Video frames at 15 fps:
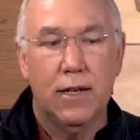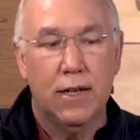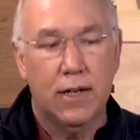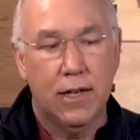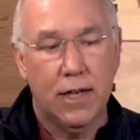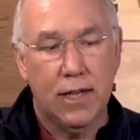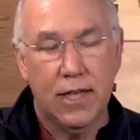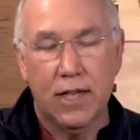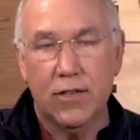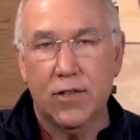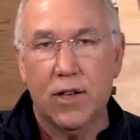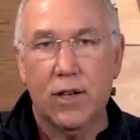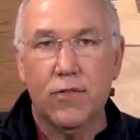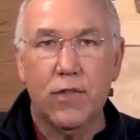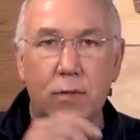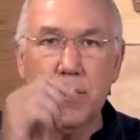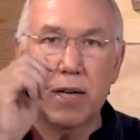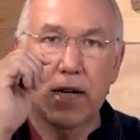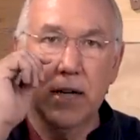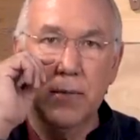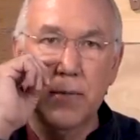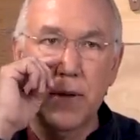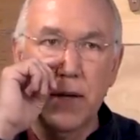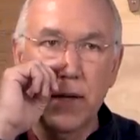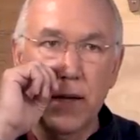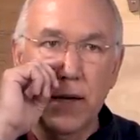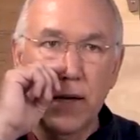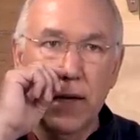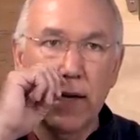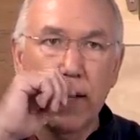uh, and that's off the bottom,
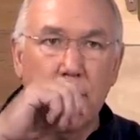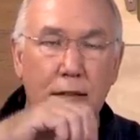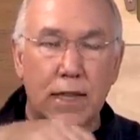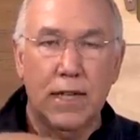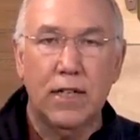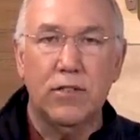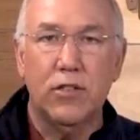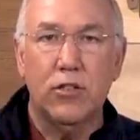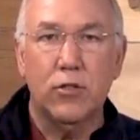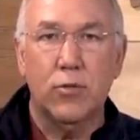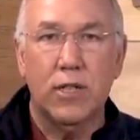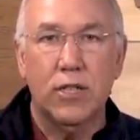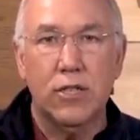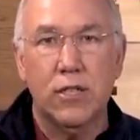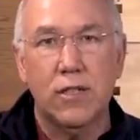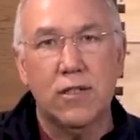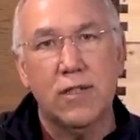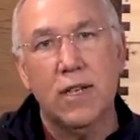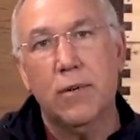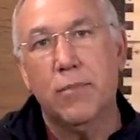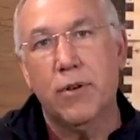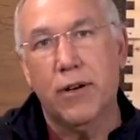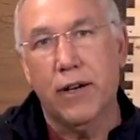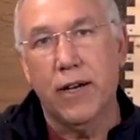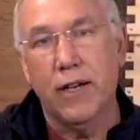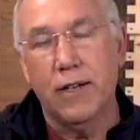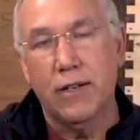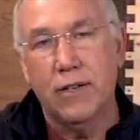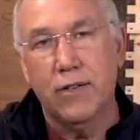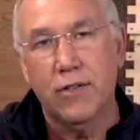in that situation it's
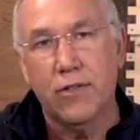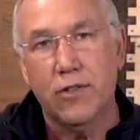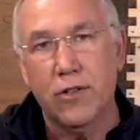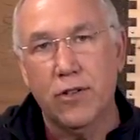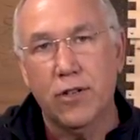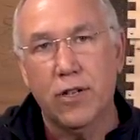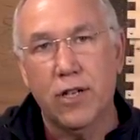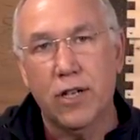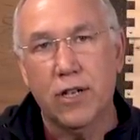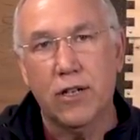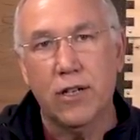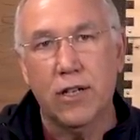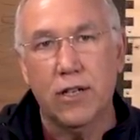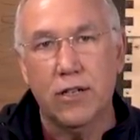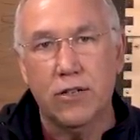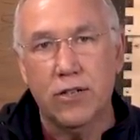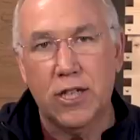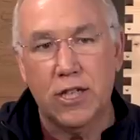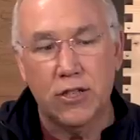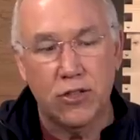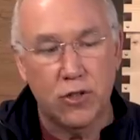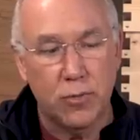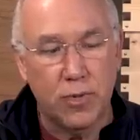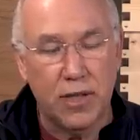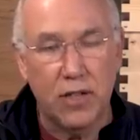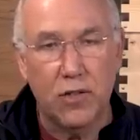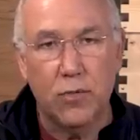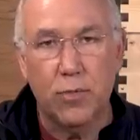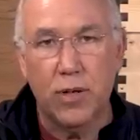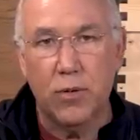temporary. So you're not going to challenge your
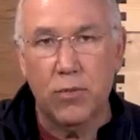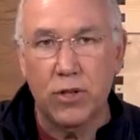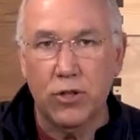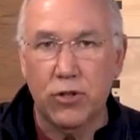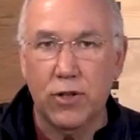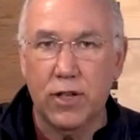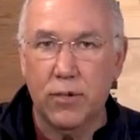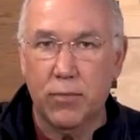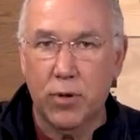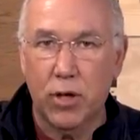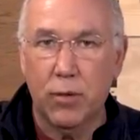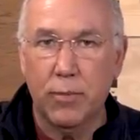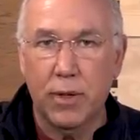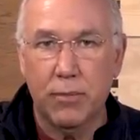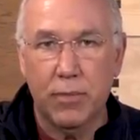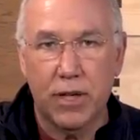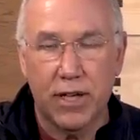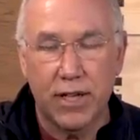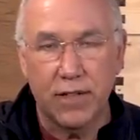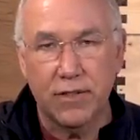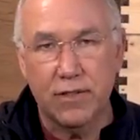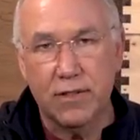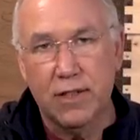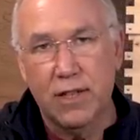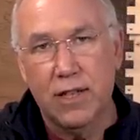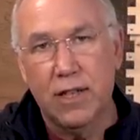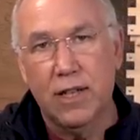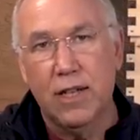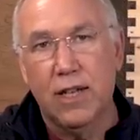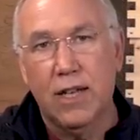bees. But when you're in a permanent box
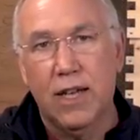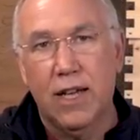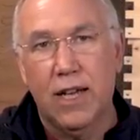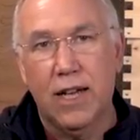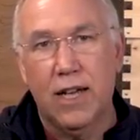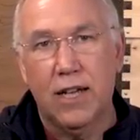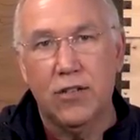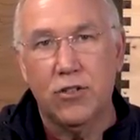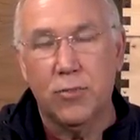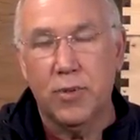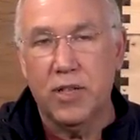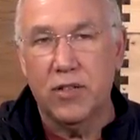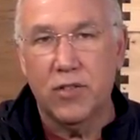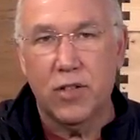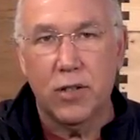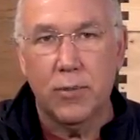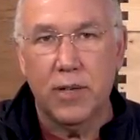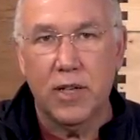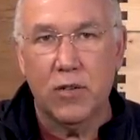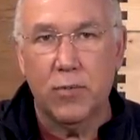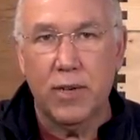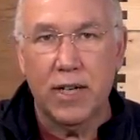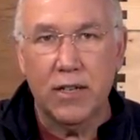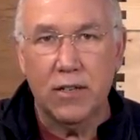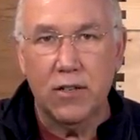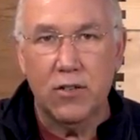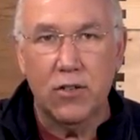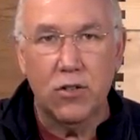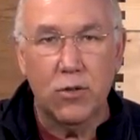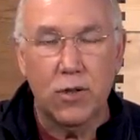and your bees are going to be
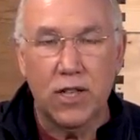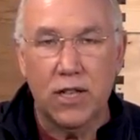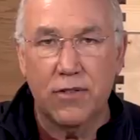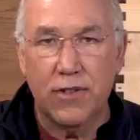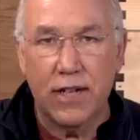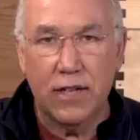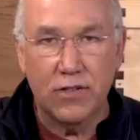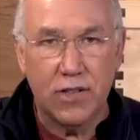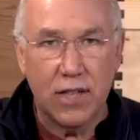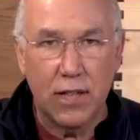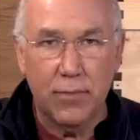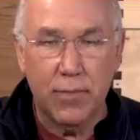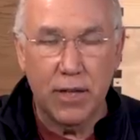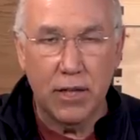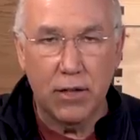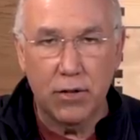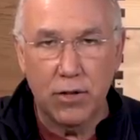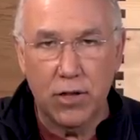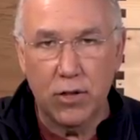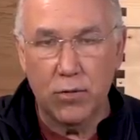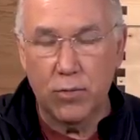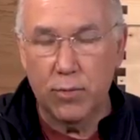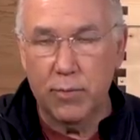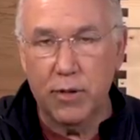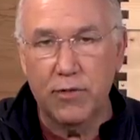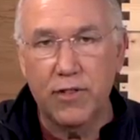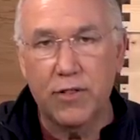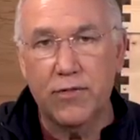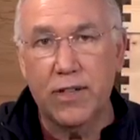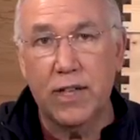expected to do a lot of housekeeping, including the
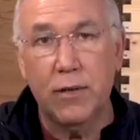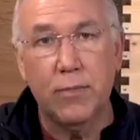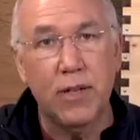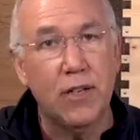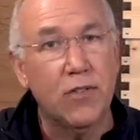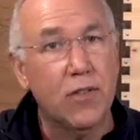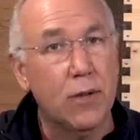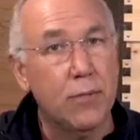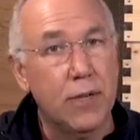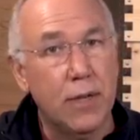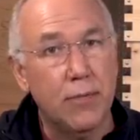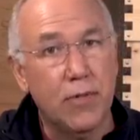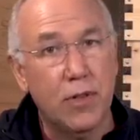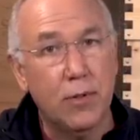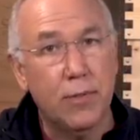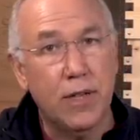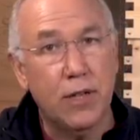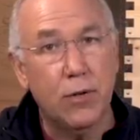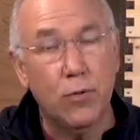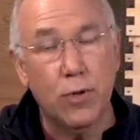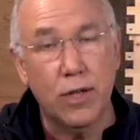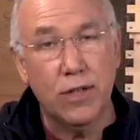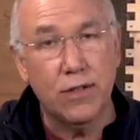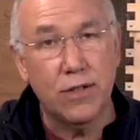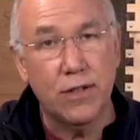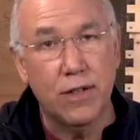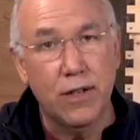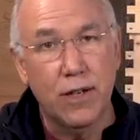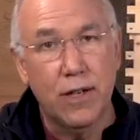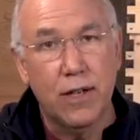removal of dead bees, sometimes in the middle of winter.